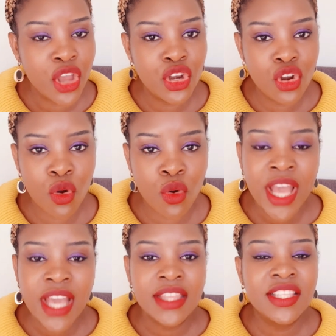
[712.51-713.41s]
No,
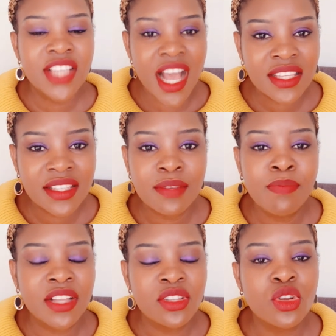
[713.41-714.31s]
just
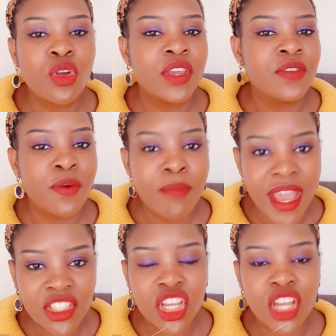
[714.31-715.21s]
personal
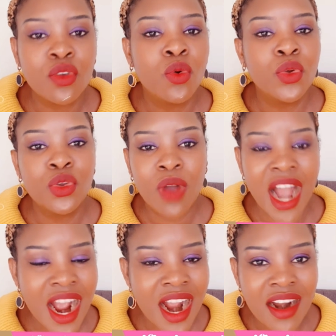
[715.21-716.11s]
information, who you
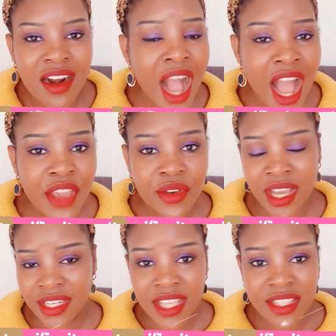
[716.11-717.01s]
are, your
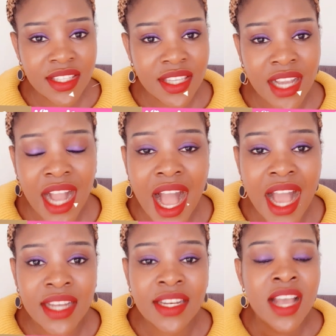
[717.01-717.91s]
identity
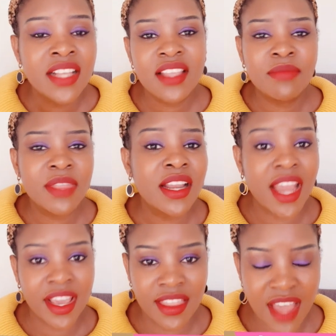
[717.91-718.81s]
card, something
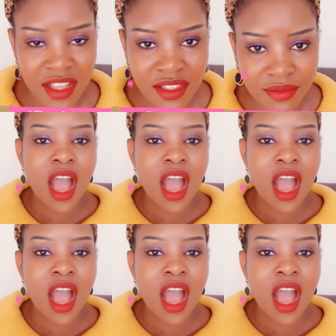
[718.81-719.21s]
like that.